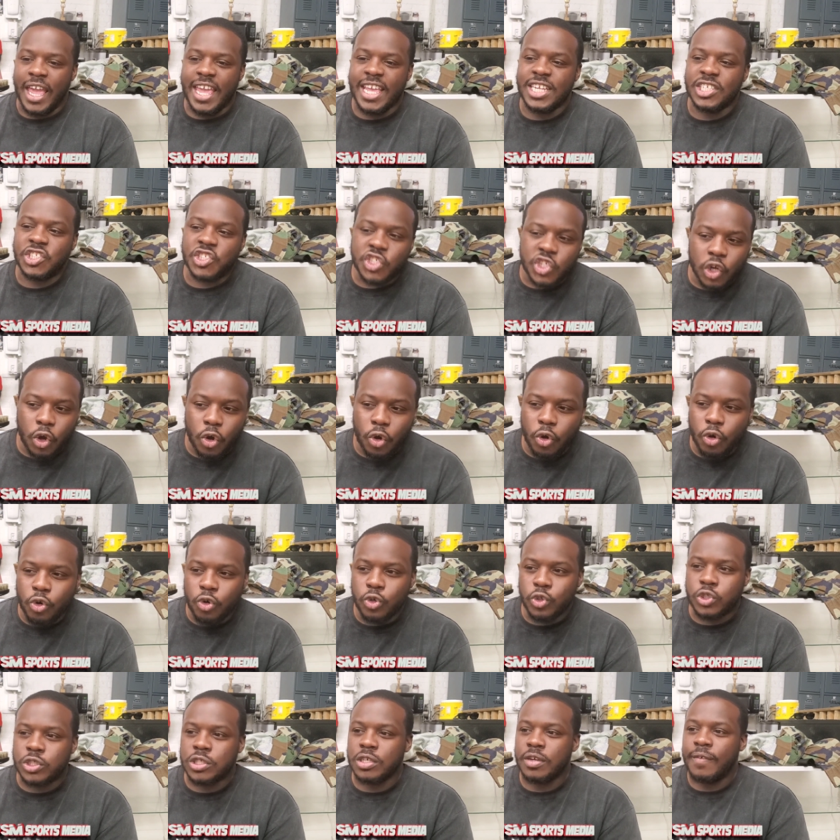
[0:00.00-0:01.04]
it
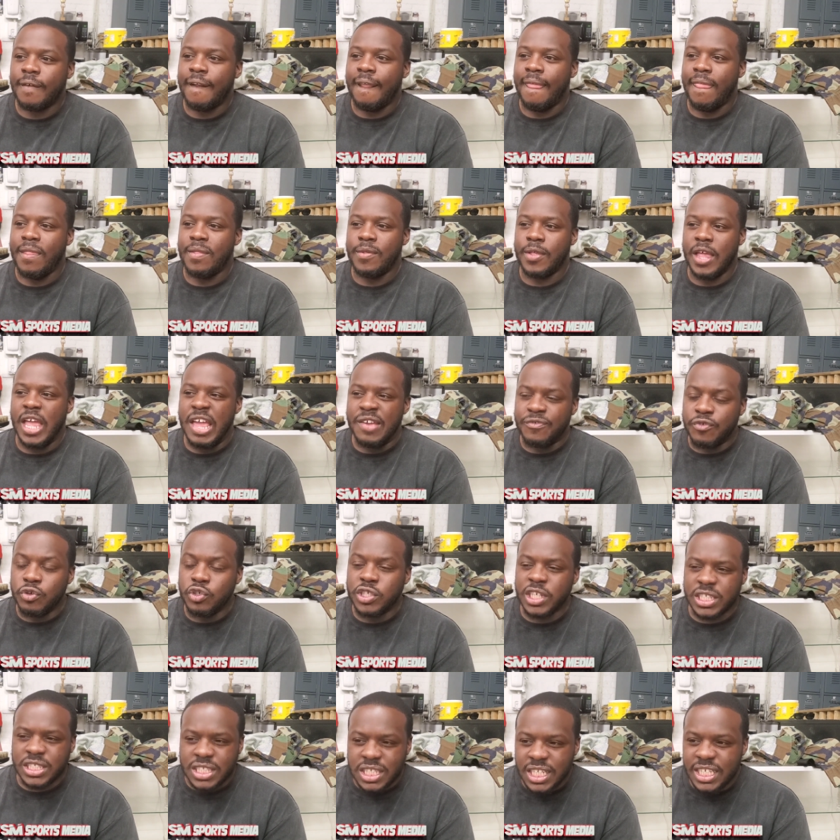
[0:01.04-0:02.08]
shows, if you
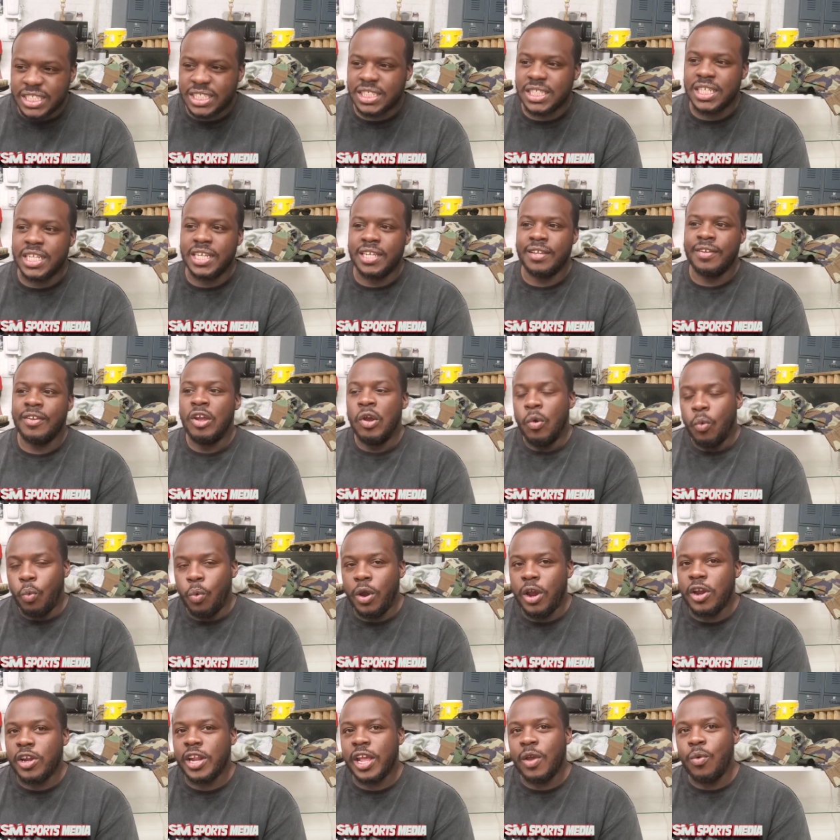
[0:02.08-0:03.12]
just listening,
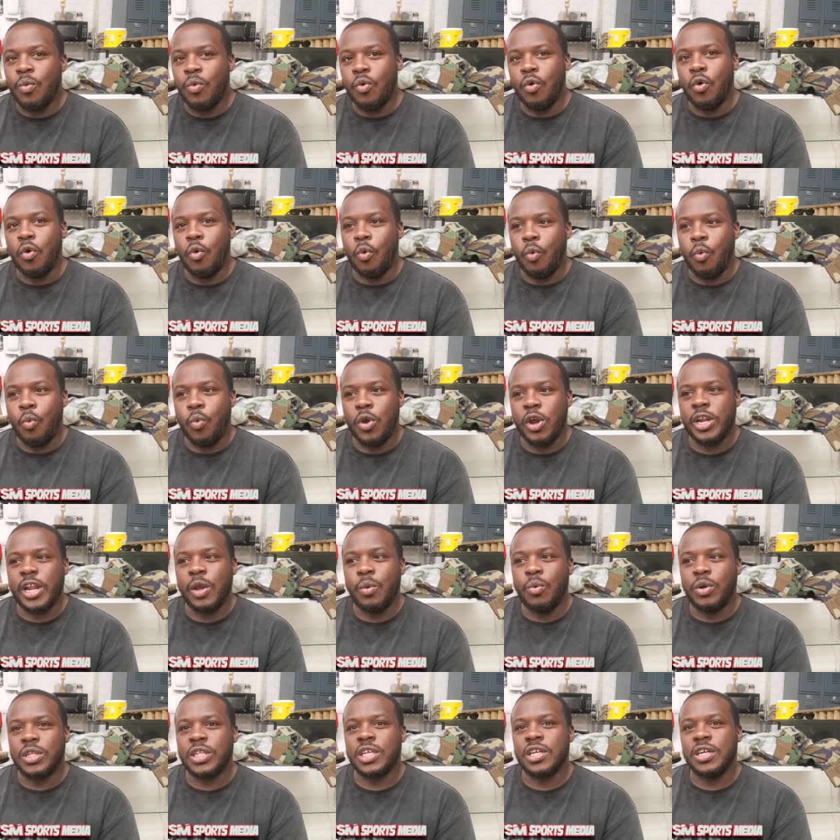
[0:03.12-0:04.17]
where they
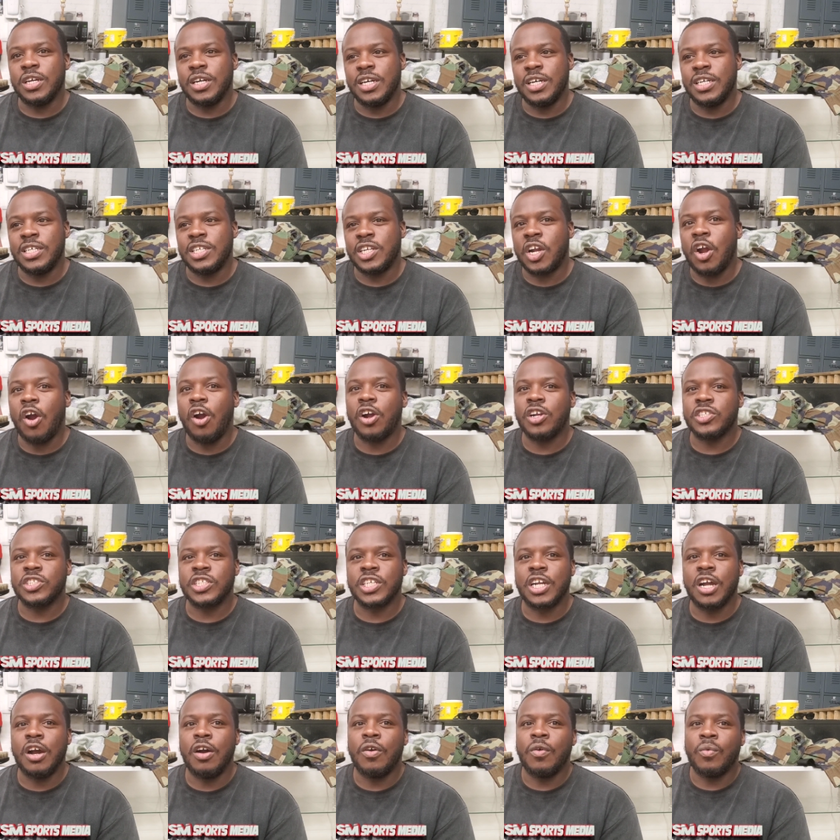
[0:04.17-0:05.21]
want the cars
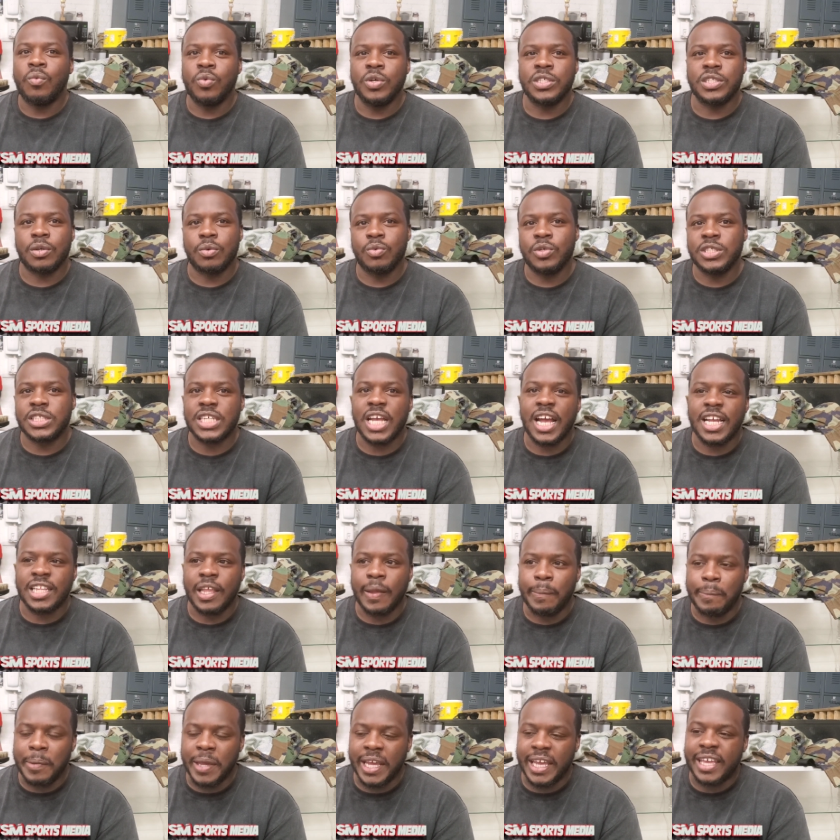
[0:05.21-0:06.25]
to go, what side
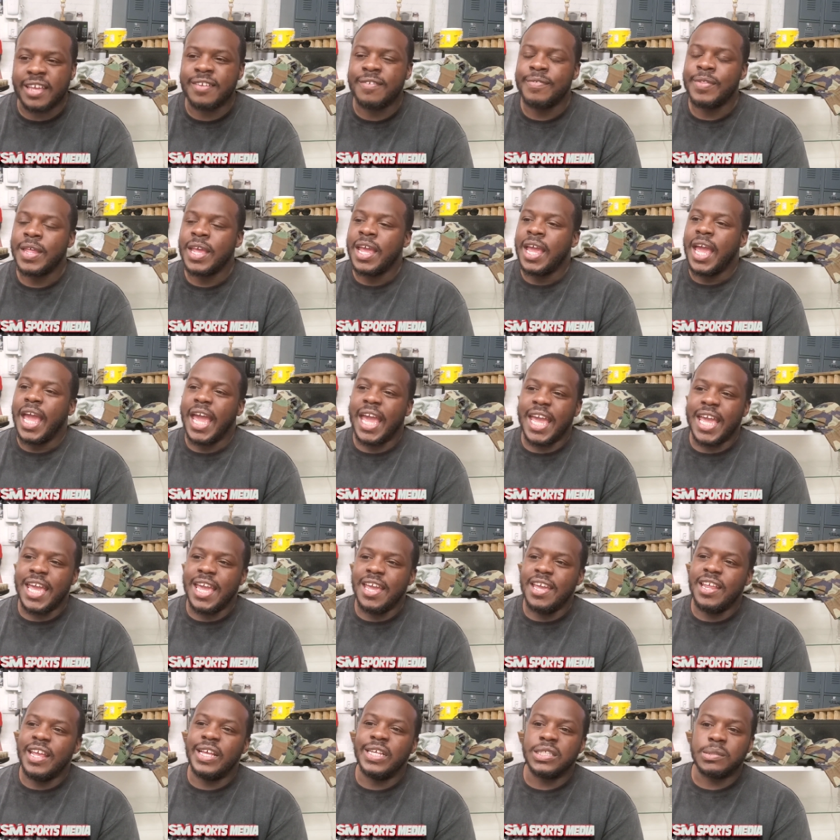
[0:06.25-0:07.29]
they picking. And
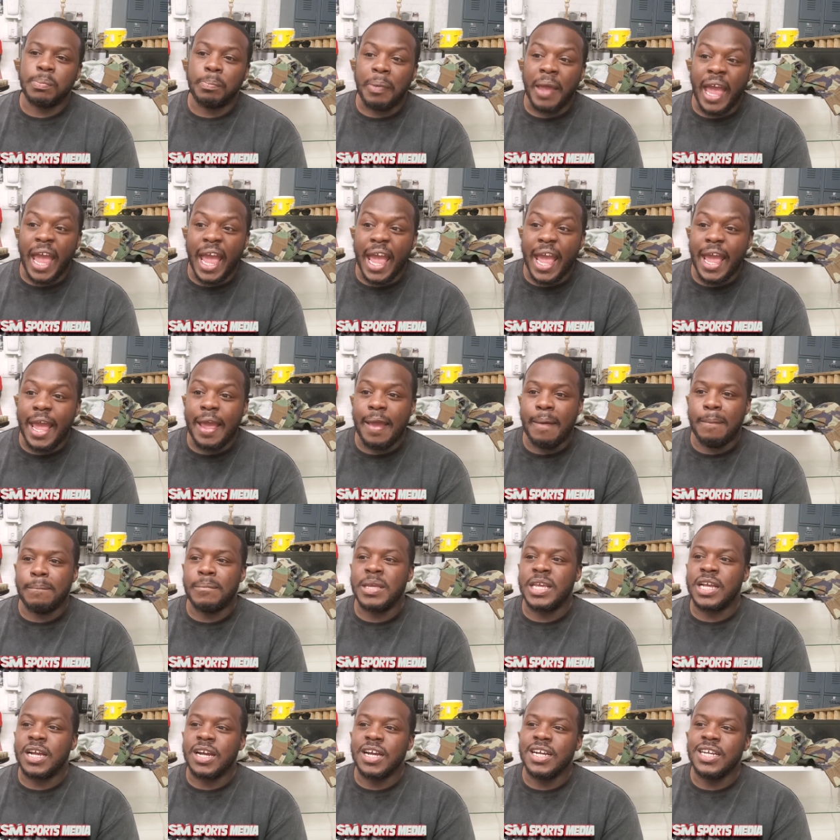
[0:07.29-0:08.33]
it's
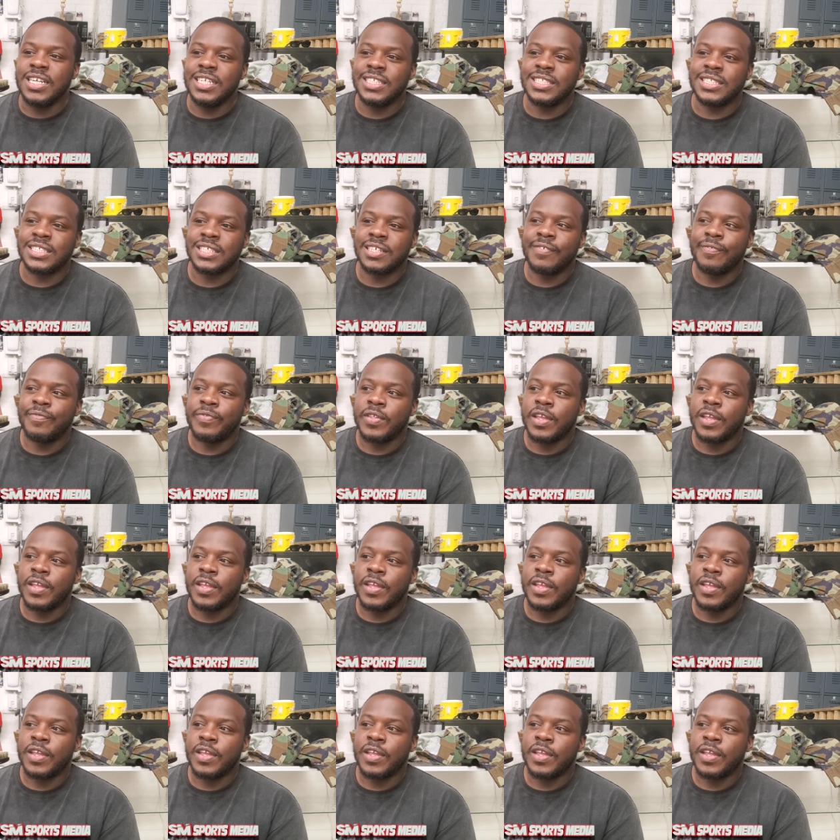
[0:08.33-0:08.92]
bad because